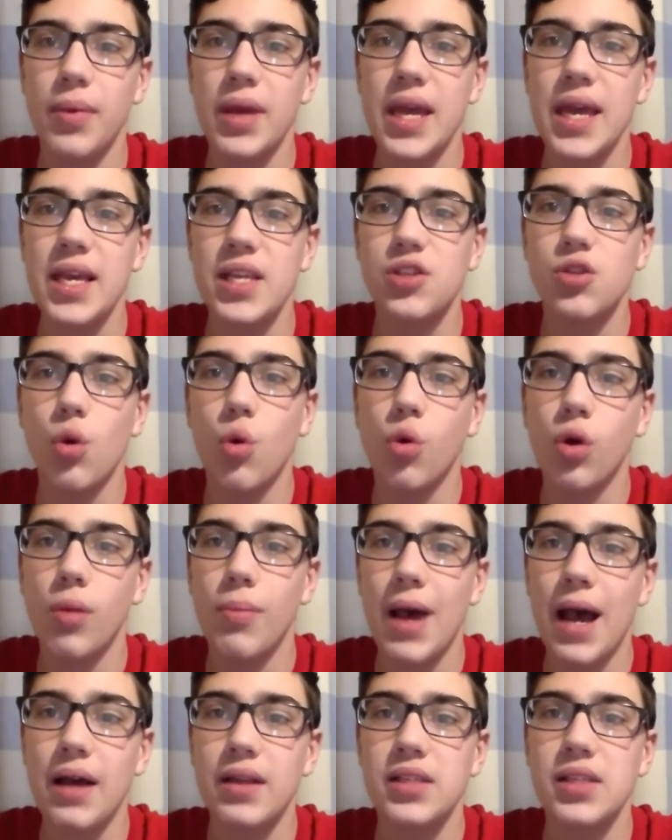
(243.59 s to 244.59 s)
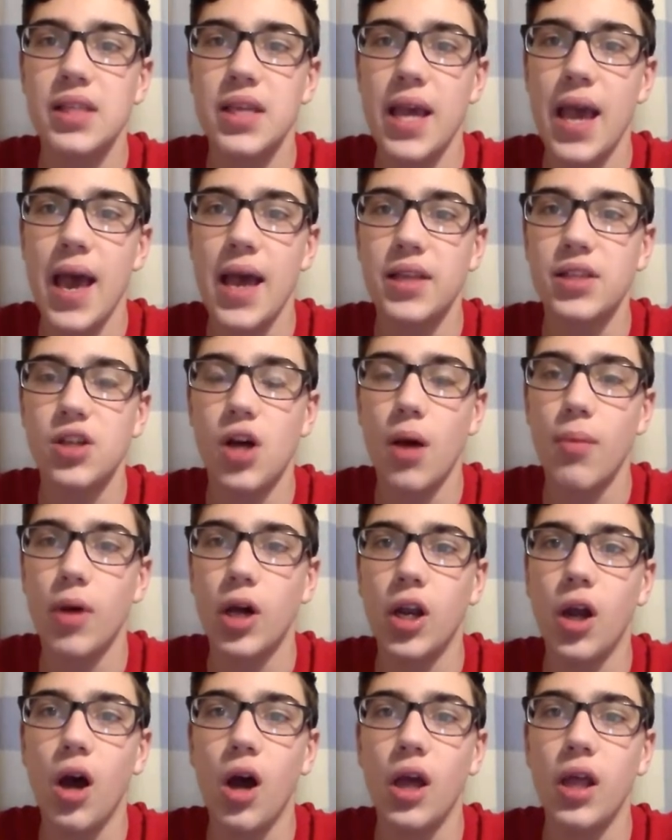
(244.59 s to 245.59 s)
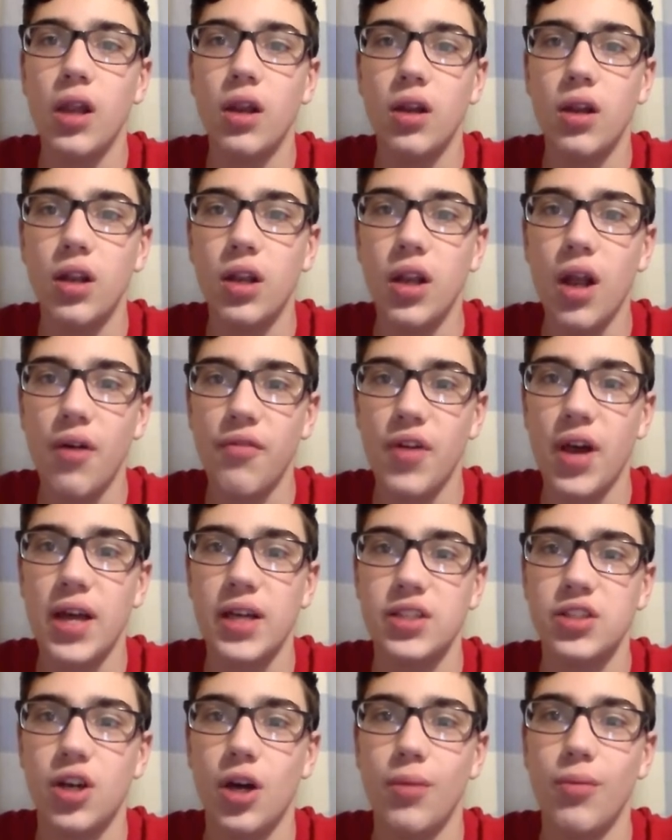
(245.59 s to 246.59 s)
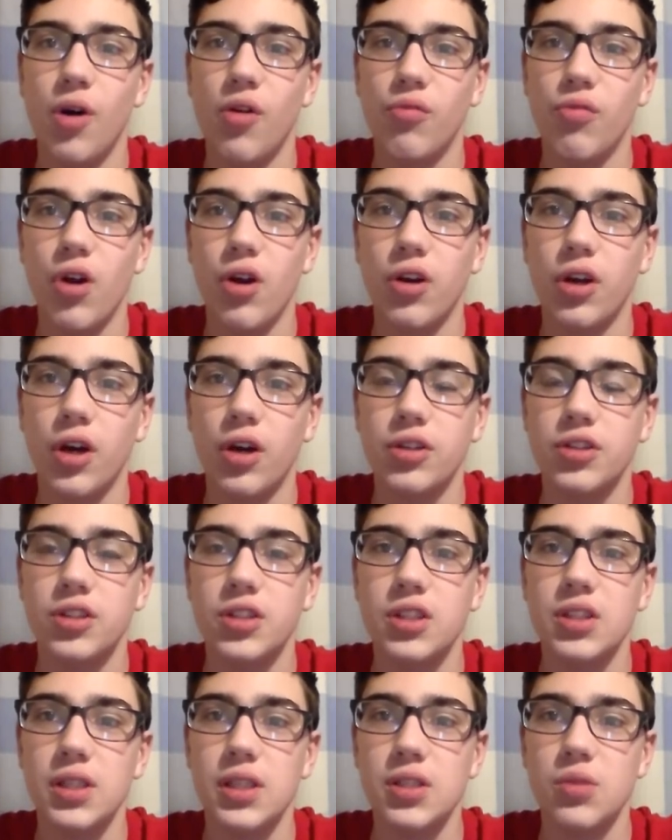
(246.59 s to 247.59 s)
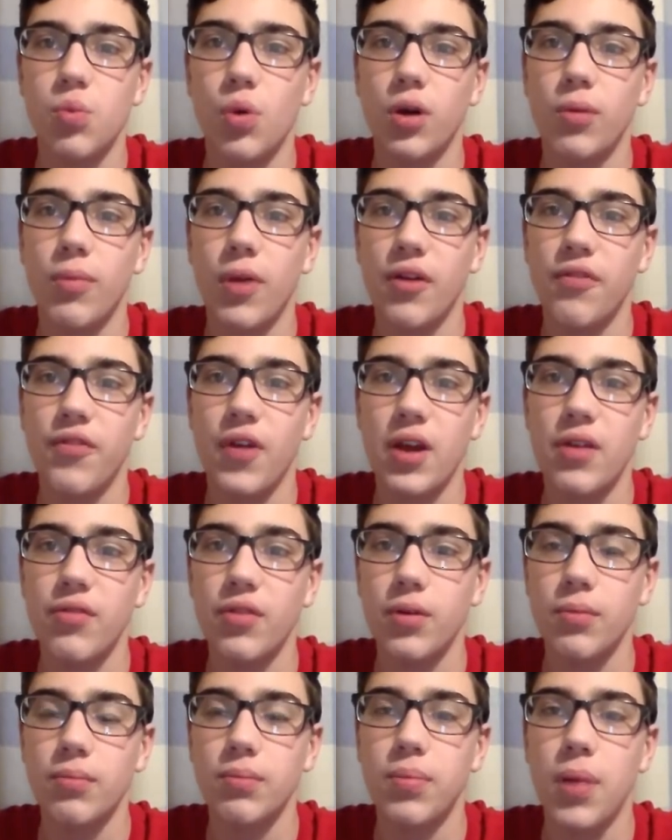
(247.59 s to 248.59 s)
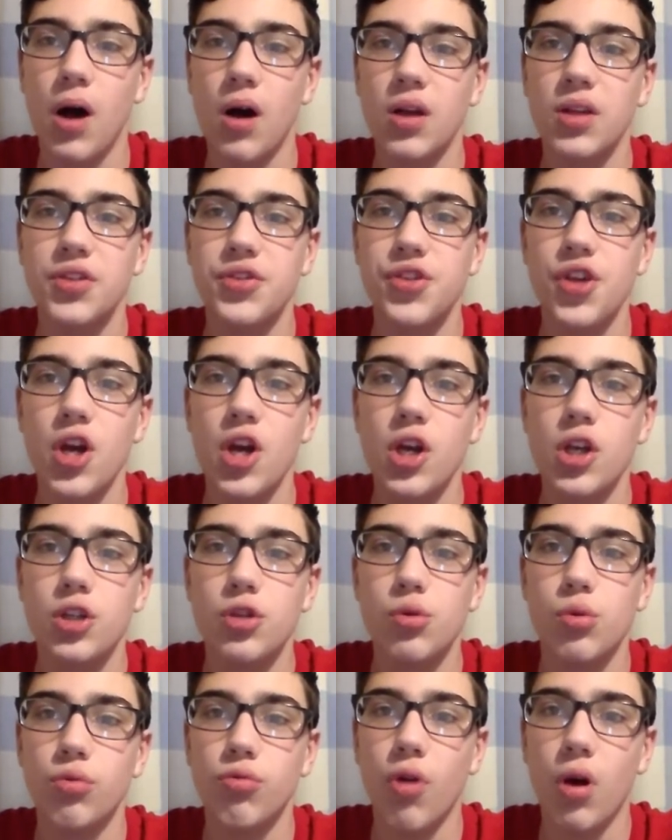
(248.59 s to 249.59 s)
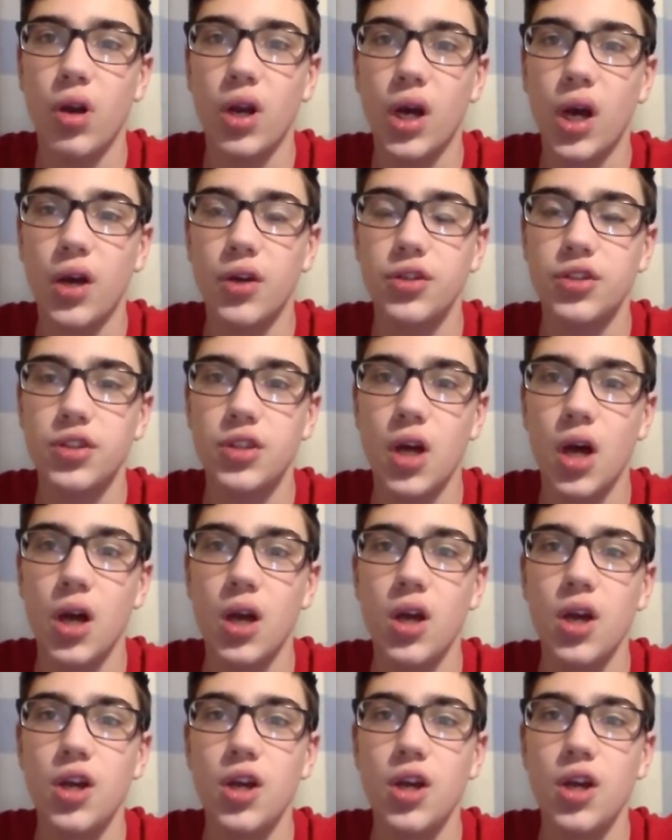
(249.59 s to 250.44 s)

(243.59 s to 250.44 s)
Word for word: It is all about the airtime, and I love airtime on roller coasters. It's one of my favourite parts to a roller coaster.